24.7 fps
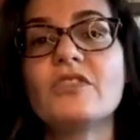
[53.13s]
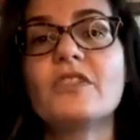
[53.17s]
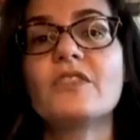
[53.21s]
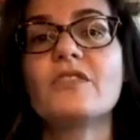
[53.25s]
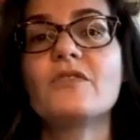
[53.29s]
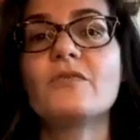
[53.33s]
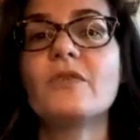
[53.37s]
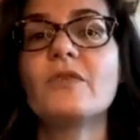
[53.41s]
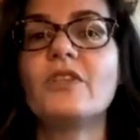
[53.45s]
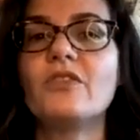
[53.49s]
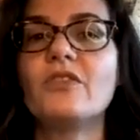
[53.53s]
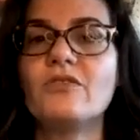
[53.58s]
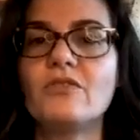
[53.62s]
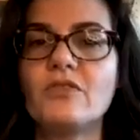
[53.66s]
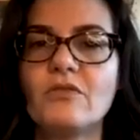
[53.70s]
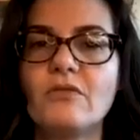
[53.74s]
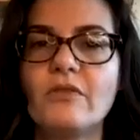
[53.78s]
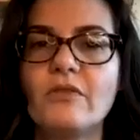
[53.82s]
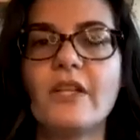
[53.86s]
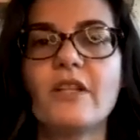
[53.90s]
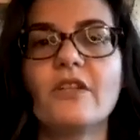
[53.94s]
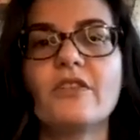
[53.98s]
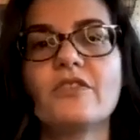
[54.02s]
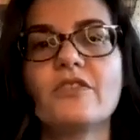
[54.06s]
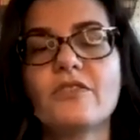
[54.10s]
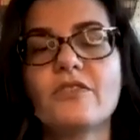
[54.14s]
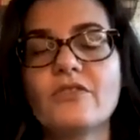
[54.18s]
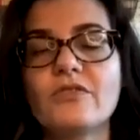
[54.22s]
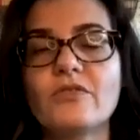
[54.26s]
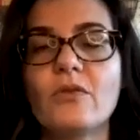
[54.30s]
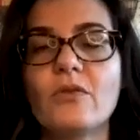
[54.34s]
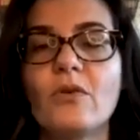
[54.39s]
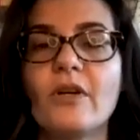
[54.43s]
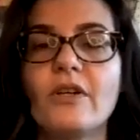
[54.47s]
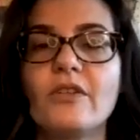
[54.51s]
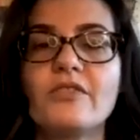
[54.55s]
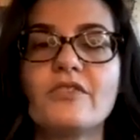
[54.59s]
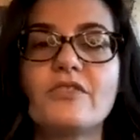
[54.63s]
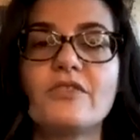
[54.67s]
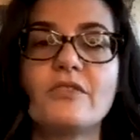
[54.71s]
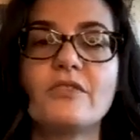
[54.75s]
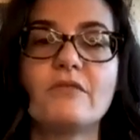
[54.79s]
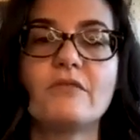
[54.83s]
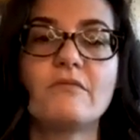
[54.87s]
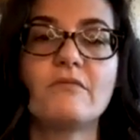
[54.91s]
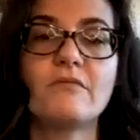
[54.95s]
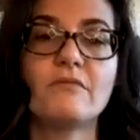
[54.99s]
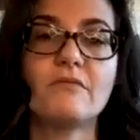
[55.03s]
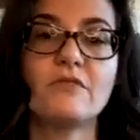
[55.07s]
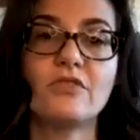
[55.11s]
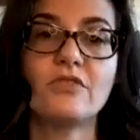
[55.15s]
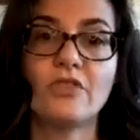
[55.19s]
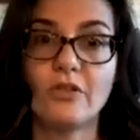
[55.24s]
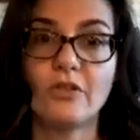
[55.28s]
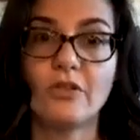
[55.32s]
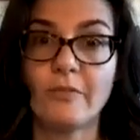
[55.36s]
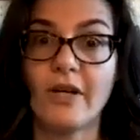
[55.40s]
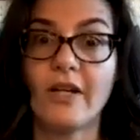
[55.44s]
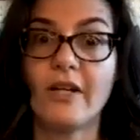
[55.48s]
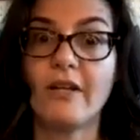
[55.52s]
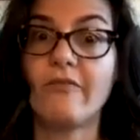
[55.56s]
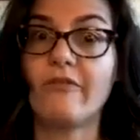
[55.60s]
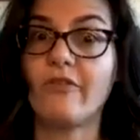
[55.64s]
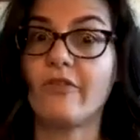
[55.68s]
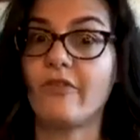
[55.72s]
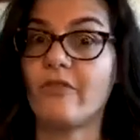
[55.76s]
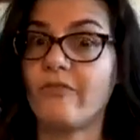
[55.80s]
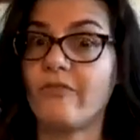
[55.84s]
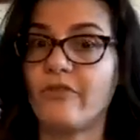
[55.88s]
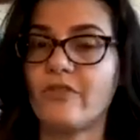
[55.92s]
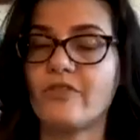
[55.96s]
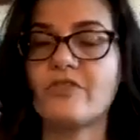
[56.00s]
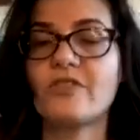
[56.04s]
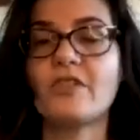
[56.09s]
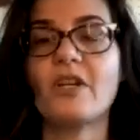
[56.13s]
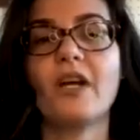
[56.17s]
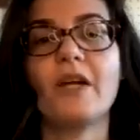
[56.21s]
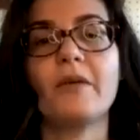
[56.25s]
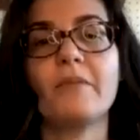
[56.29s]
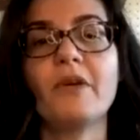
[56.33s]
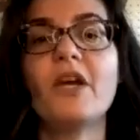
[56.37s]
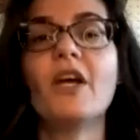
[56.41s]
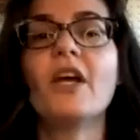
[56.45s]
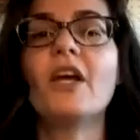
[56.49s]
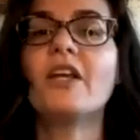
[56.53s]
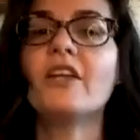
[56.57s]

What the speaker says: because when you do introduce oils to your body for the first time,